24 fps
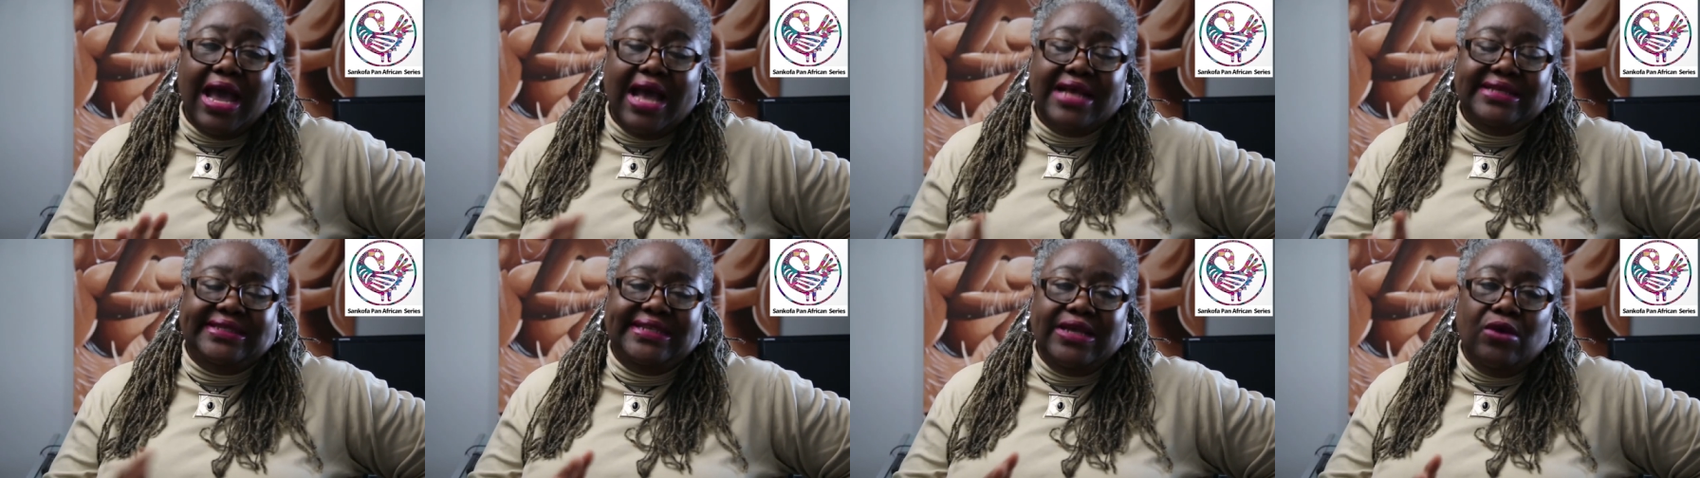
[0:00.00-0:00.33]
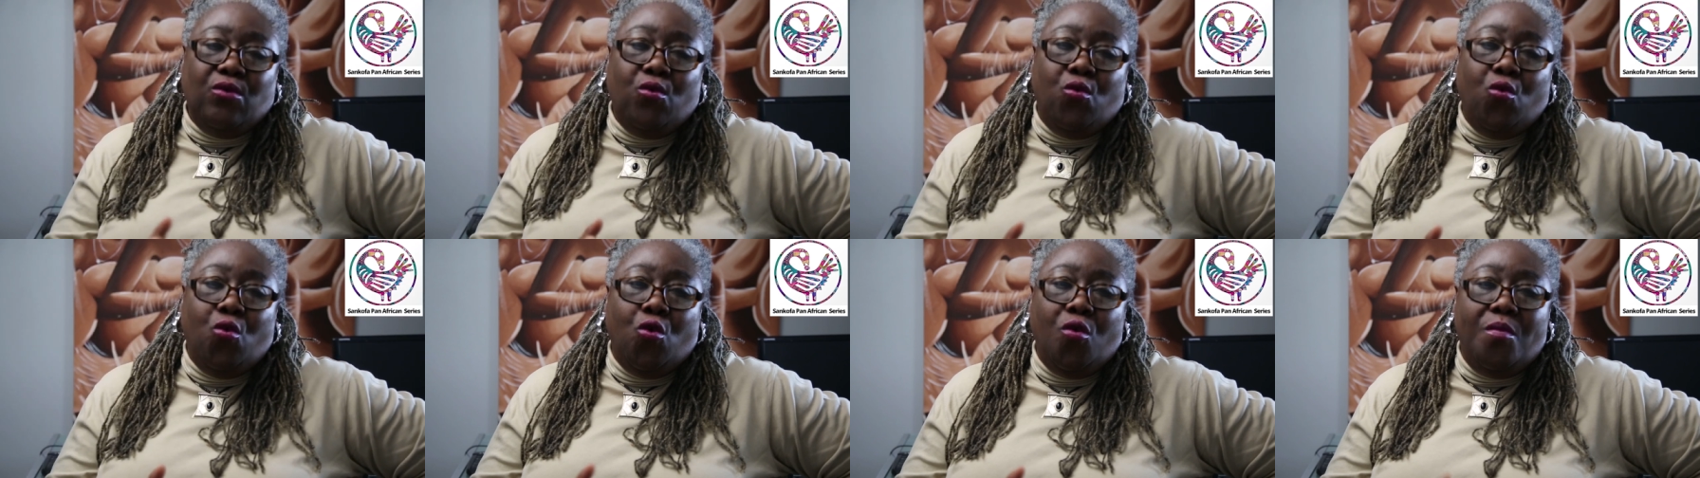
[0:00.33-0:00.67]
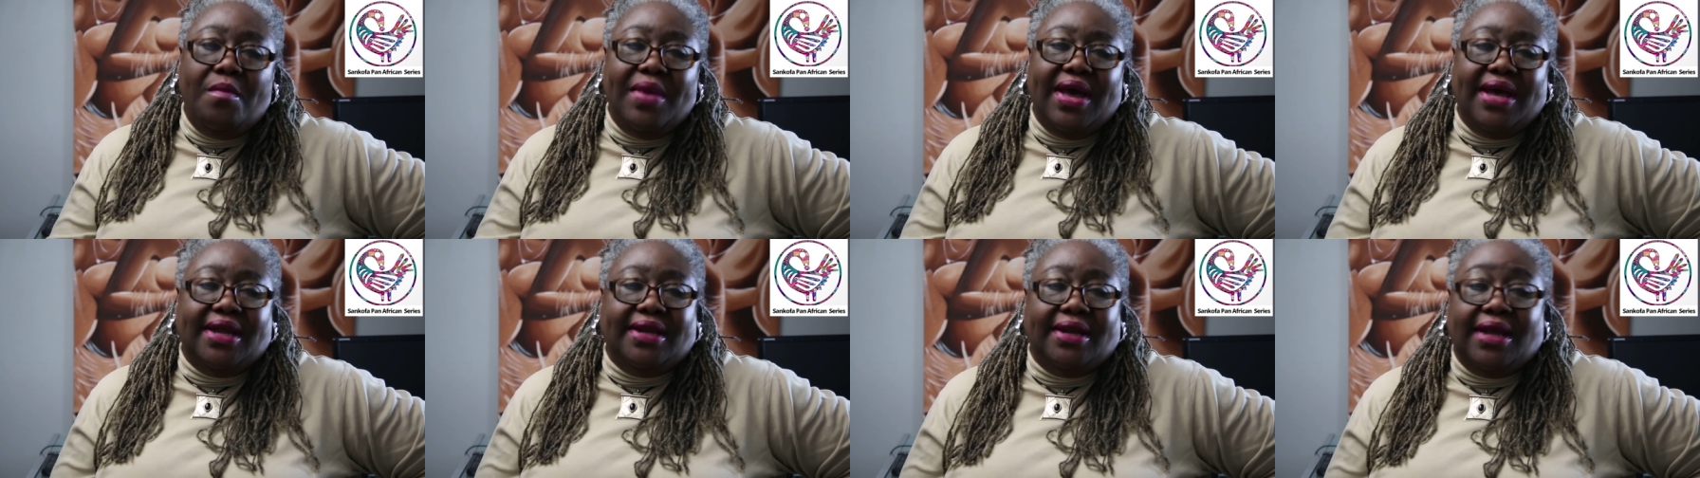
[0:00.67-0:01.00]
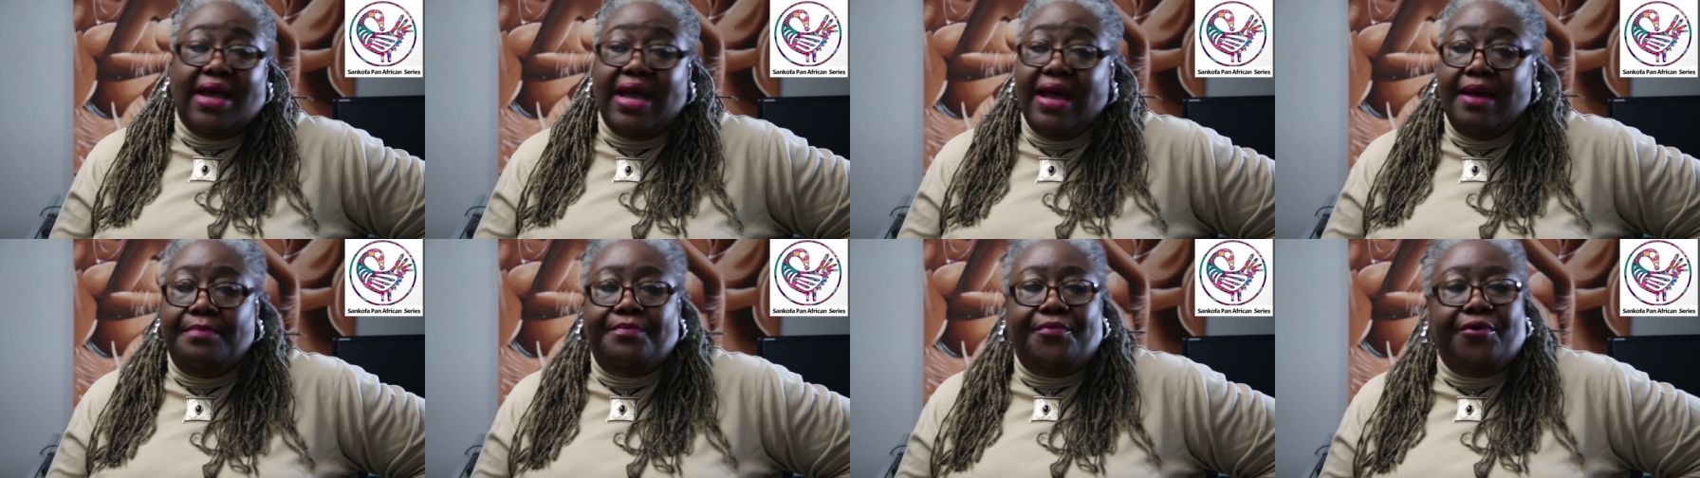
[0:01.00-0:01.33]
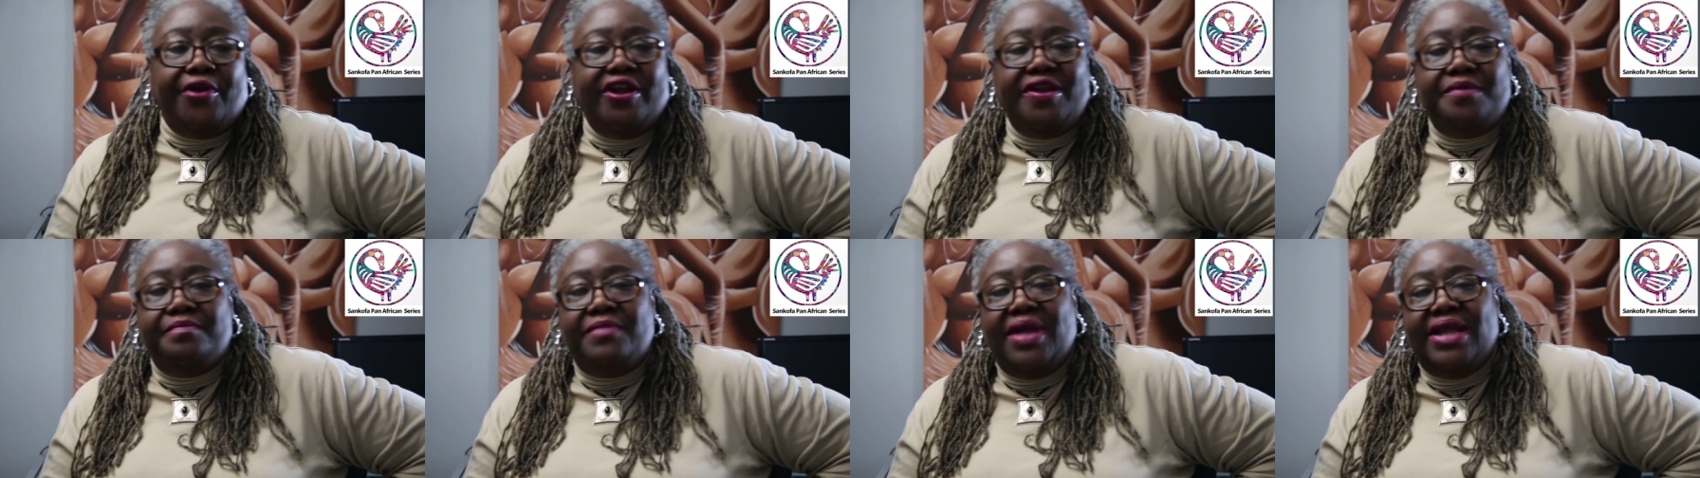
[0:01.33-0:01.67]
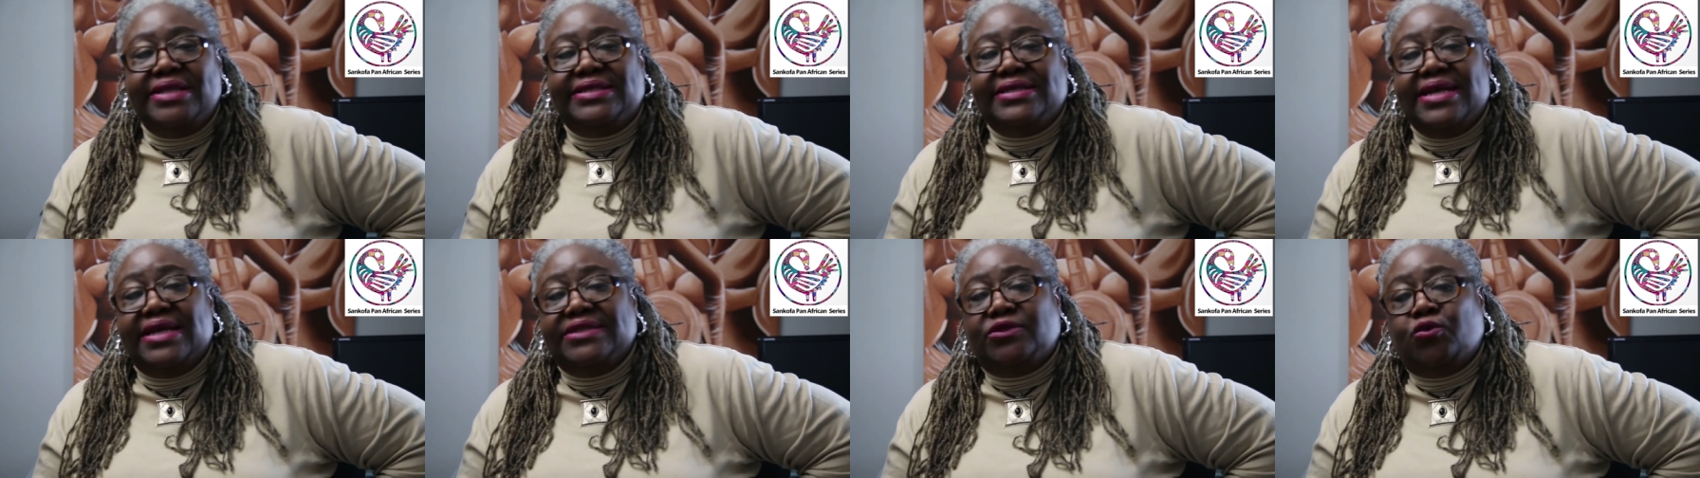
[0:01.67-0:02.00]
As a woman, her
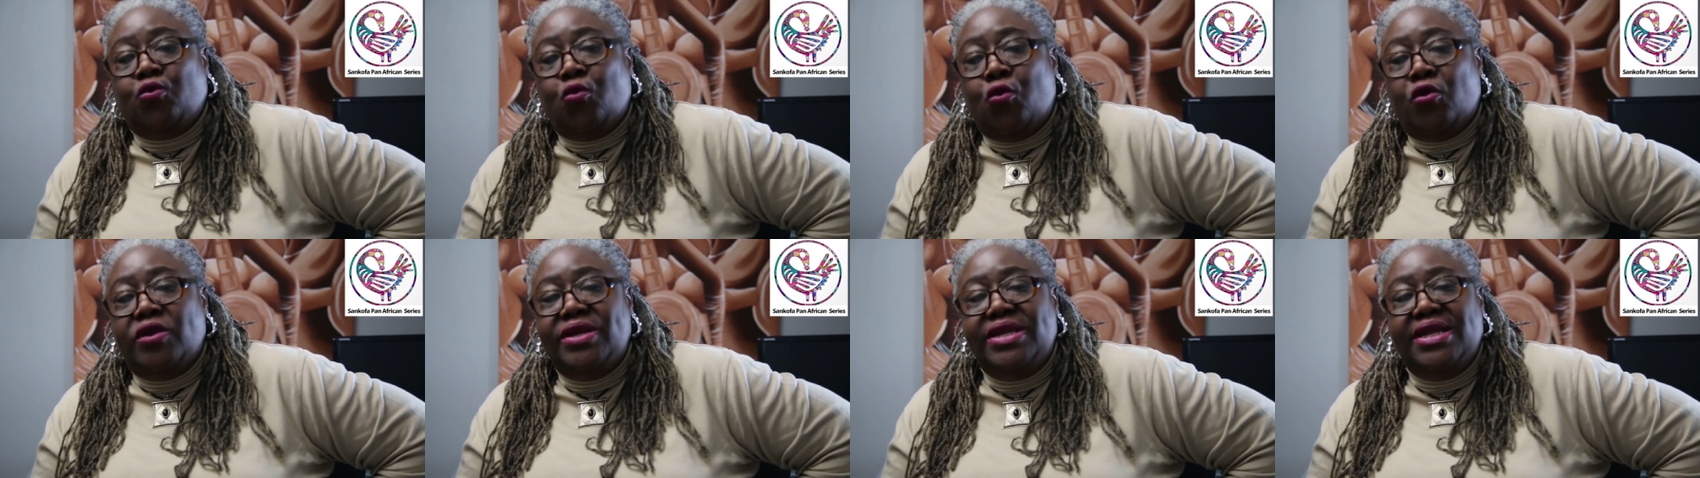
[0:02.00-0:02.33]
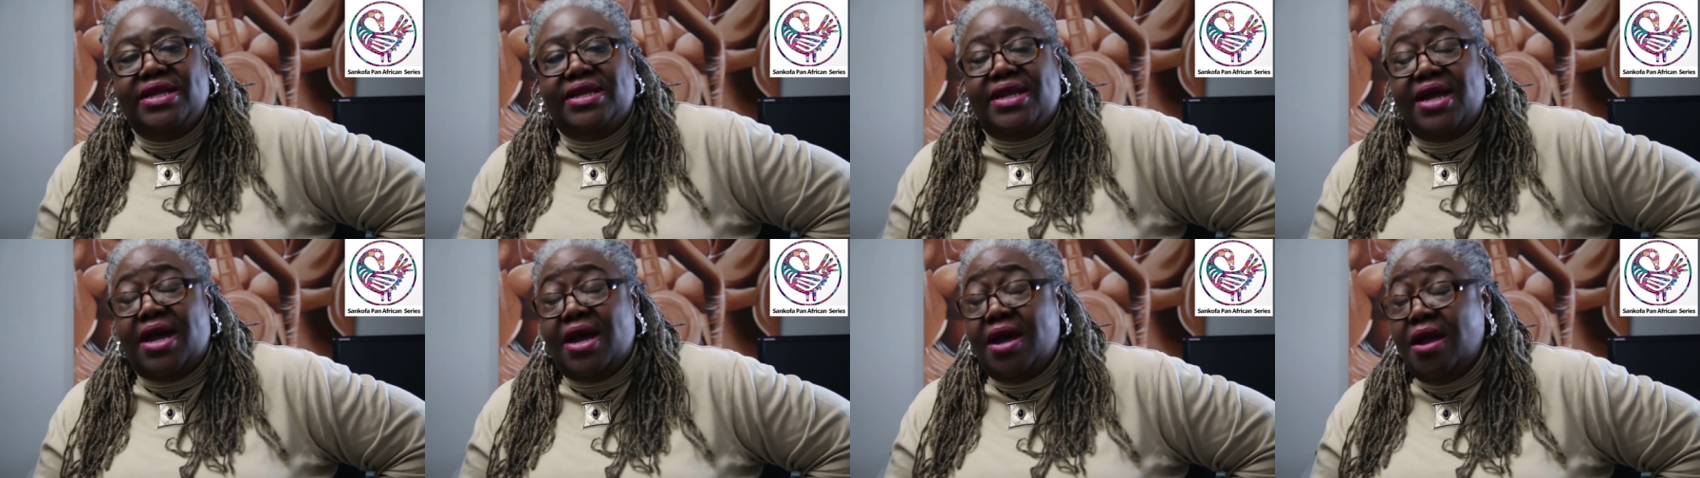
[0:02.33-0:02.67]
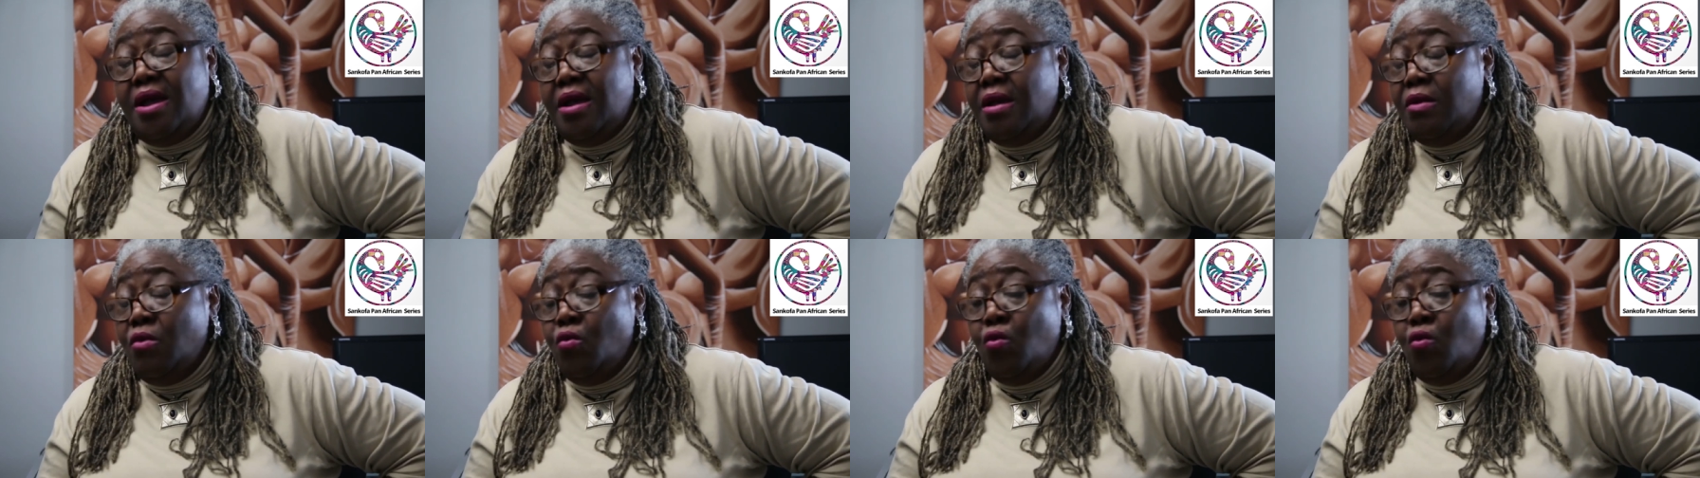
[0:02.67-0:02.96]
appointment as war leader